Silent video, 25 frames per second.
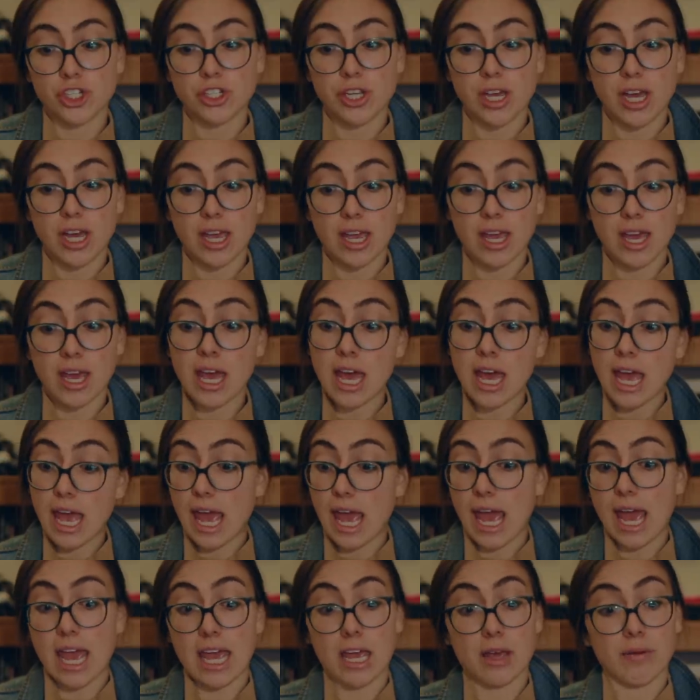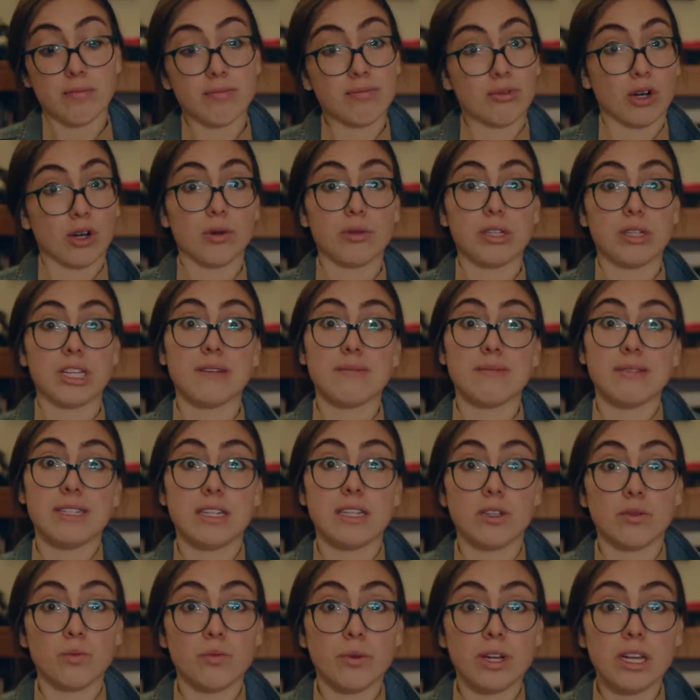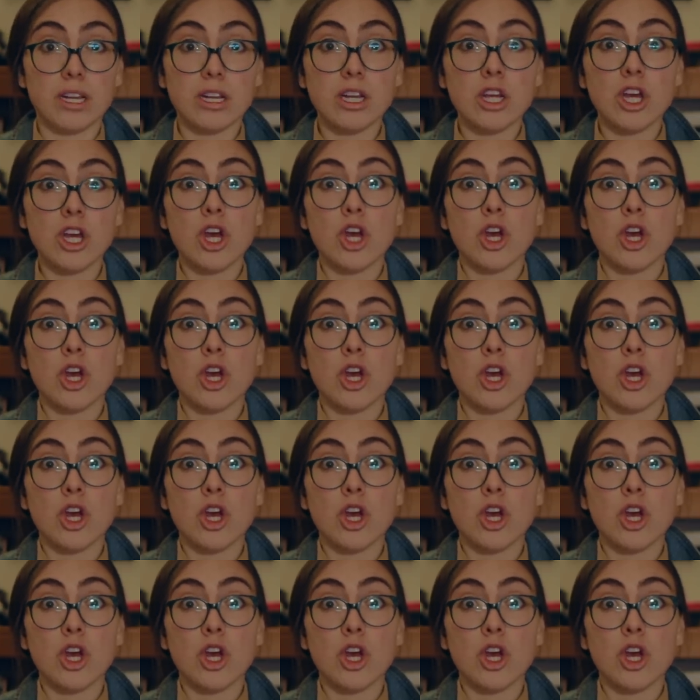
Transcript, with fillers: say, hey, pro team didn't win.